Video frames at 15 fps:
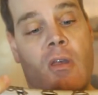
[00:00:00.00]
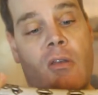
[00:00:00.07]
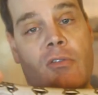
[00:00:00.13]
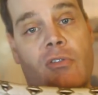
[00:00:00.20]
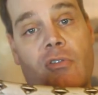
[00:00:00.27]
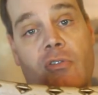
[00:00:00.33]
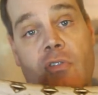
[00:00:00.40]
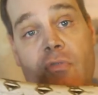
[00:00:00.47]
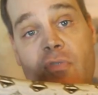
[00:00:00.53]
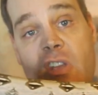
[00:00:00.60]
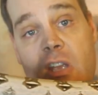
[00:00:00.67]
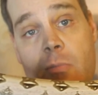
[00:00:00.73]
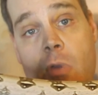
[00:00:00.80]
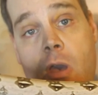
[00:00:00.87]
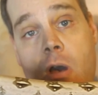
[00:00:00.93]
This is a
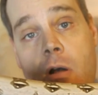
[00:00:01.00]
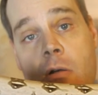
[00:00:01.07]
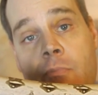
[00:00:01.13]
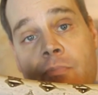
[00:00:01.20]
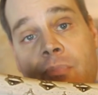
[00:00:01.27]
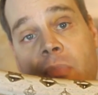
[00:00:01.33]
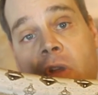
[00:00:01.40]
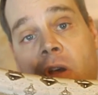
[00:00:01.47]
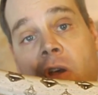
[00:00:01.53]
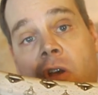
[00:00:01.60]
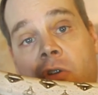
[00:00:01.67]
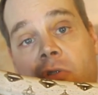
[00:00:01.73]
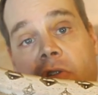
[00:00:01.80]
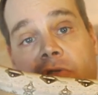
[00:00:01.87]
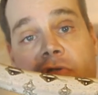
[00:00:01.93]
female.
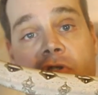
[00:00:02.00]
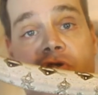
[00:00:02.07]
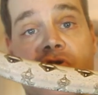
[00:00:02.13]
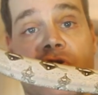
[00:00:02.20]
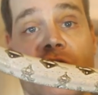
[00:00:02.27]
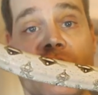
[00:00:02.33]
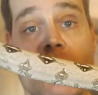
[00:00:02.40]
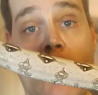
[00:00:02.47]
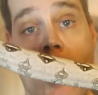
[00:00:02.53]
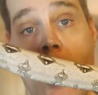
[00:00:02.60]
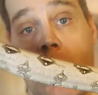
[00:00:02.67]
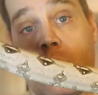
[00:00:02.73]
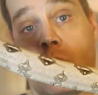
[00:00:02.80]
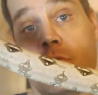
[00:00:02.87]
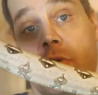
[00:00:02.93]
You can see she's
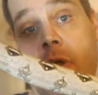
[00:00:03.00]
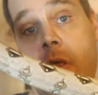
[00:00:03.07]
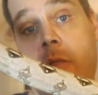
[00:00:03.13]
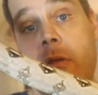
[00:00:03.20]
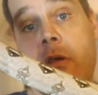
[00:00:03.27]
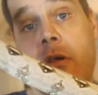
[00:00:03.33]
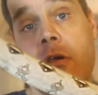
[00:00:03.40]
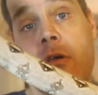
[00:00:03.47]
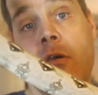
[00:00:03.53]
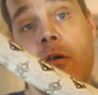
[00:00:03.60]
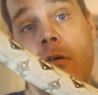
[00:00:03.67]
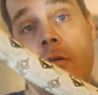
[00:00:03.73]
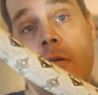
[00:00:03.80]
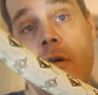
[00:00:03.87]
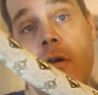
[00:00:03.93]
smaller than the
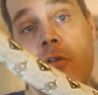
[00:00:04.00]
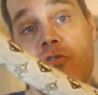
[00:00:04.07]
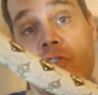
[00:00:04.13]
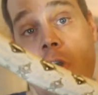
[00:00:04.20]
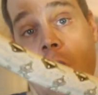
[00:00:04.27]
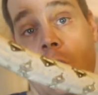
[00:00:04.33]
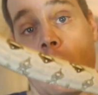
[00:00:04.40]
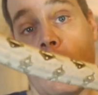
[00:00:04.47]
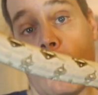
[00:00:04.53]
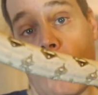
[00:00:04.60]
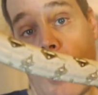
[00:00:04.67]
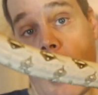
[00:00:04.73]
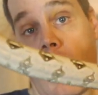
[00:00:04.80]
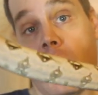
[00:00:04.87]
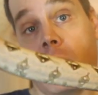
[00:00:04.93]
jungle
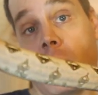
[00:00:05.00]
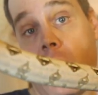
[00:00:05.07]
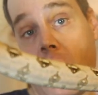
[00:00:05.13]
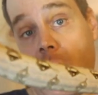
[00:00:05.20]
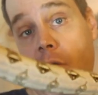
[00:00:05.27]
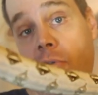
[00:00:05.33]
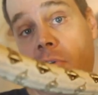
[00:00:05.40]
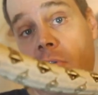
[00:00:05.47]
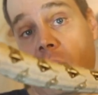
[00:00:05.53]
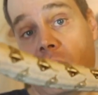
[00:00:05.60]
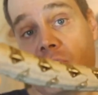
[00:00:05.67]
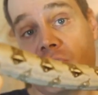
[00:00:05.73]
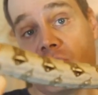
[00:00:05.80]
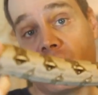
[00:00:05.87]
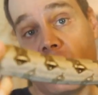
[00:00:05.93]
moran male that I
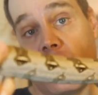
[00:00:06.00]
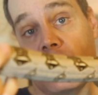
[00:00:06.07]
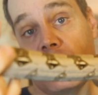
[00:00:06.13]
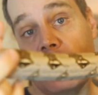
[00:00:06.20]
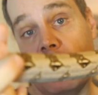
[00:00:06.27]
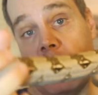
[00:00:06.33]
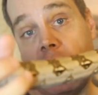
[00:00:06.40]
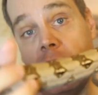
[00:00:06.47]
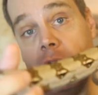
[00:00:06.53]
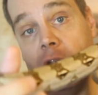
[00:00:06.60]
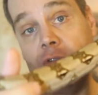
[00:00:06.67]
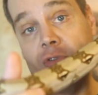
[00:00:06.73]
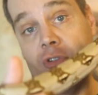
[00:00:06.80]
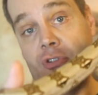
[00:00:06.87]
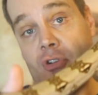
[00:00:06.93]
just showed you that
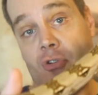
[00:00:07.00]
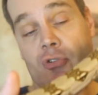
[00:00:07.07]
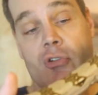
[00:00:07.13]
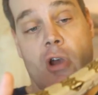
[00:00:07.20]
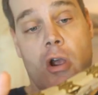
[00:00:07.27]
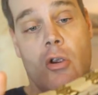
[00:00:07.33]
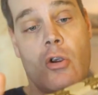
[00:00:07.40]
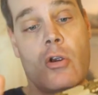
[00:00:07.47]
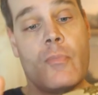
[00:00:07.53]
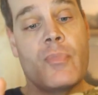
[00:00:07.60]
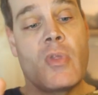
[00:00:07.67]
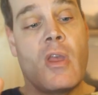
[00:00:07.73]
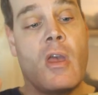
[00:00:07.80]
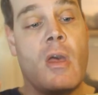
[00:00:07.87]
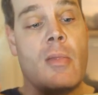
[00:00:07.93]
is a year younger.
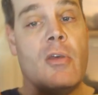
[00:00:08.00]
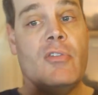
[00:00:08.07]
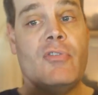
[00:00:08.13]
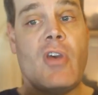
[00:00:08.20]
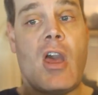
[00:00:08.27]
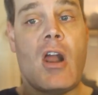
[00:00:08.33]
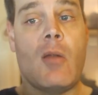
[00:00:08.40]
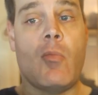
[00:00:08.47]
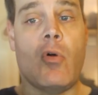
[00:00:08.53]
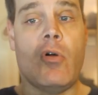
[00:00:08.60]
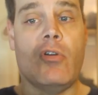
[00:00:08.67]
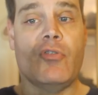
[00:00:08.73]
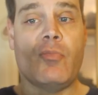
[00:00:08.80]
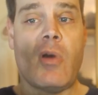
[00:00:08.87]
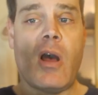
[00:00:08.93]
This
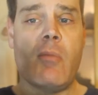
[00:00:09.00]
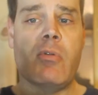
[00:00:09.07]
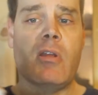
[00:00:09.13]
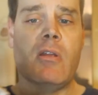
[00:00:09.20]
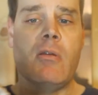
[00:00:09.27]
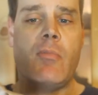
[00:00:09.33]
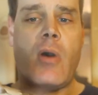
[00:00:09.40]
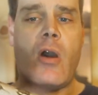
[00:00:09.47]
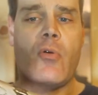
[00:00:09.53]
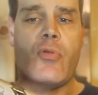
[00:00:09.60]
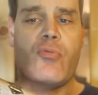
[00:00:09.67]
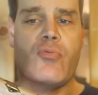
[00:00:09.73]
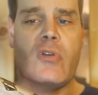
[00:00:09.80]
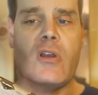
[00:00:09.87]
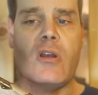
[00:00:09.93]
animal is probably about
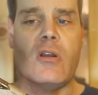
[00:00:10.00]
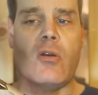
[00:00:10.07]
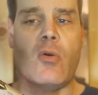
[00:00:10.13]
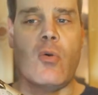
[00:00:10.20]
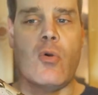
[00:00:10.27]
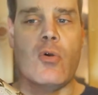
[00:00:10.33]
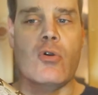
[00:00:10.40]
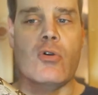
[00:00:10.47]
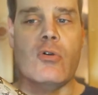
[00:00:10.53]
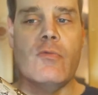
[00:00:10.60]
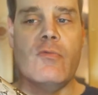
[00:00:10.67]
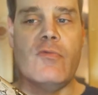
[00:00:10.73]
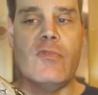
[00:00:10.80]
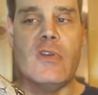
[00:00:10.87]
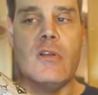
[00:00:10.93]
3¼
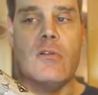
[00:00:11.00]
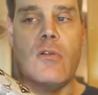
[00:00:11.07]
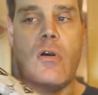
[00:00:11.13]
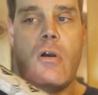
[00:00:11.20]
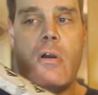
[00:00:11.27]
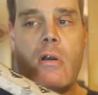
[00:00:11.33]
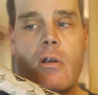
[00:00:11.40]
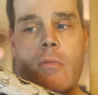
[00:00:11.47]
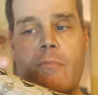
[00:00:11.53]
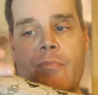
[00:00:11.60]
feet long.